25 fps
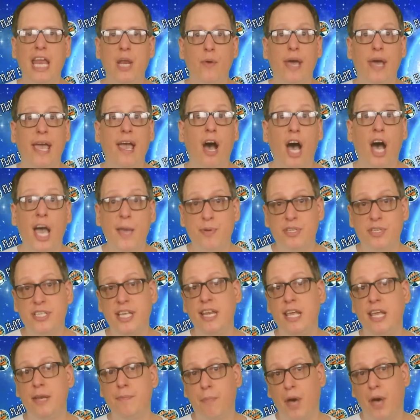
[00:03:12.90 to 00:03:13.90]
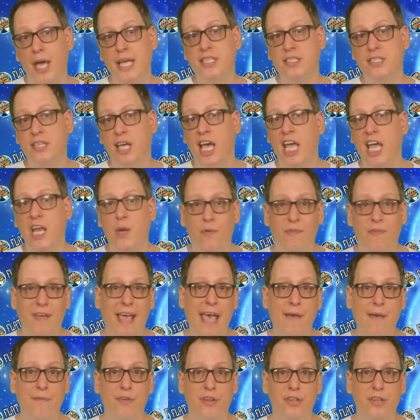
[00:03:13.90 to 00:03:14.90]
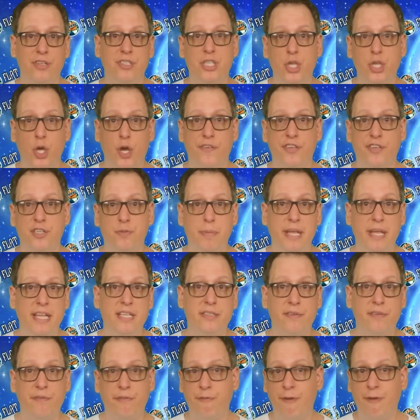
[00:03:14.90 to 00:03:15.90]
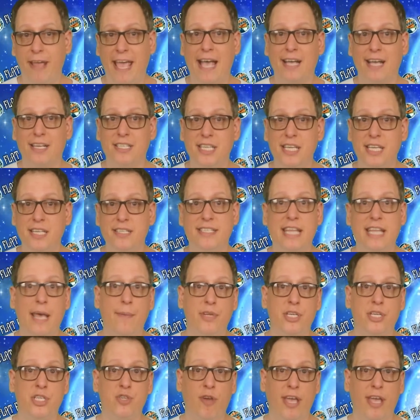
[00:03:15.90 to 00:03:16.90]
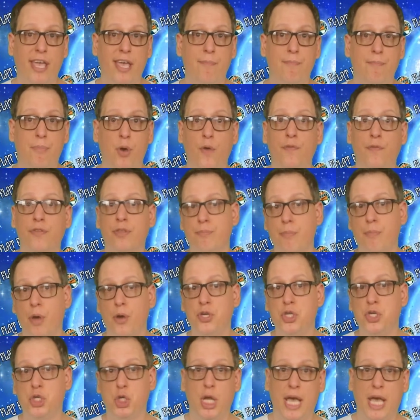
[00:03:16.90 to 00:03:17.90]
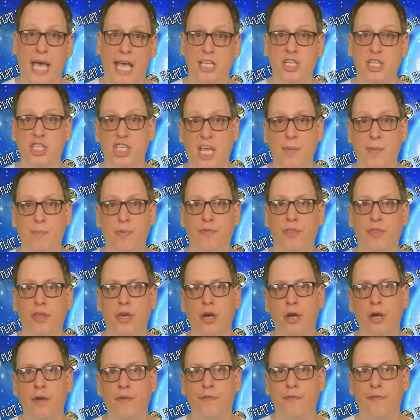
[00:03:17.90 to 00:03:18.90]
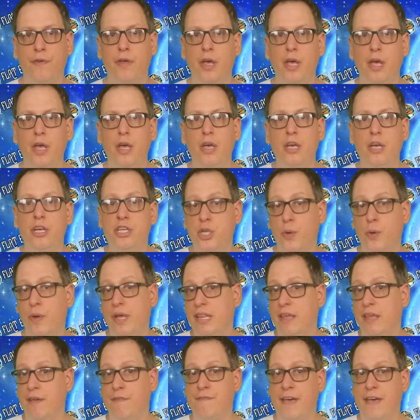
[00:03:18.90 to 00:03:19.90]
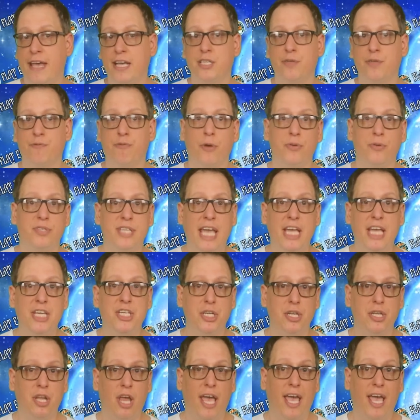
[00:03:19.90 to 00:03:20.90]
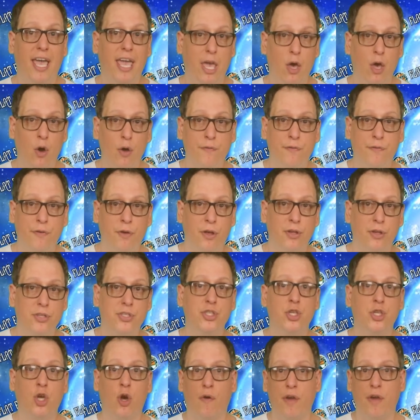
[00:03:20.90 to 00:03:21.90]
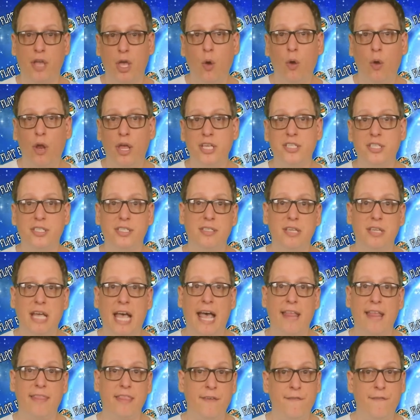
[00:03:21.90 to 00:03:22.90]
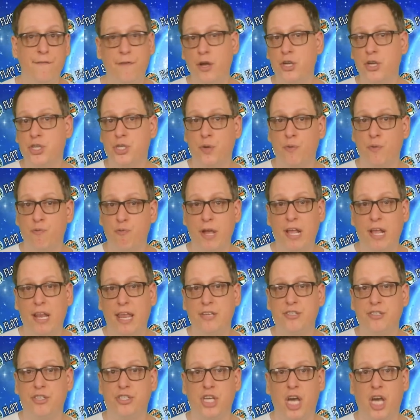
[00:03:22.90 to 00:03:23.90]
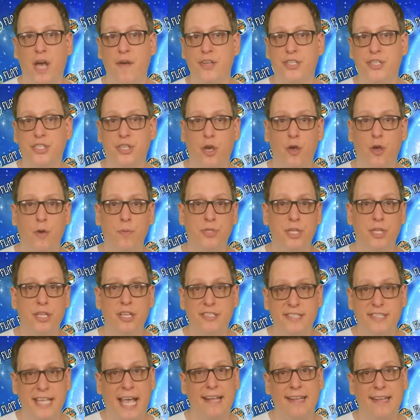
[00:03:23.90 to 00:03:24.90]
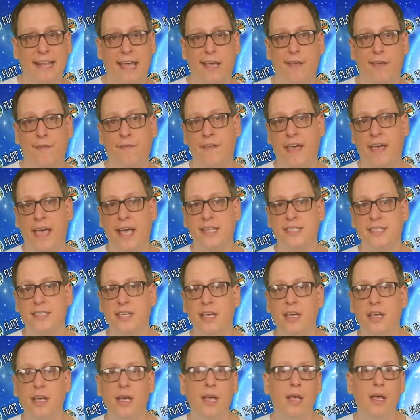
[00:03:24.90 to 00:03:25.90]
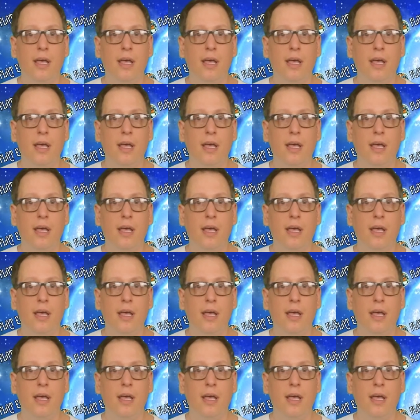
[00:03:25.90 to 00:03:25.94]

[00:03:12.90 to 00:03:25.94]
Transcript: Anyway, I presented my side with evidence the Earth spins in three axes, demonstrating both the motion and shape of the Earth, showing the effects of rotation like Eötvös, Coriolis, and the function of ring laser gyroscopes and the Sagnac effect.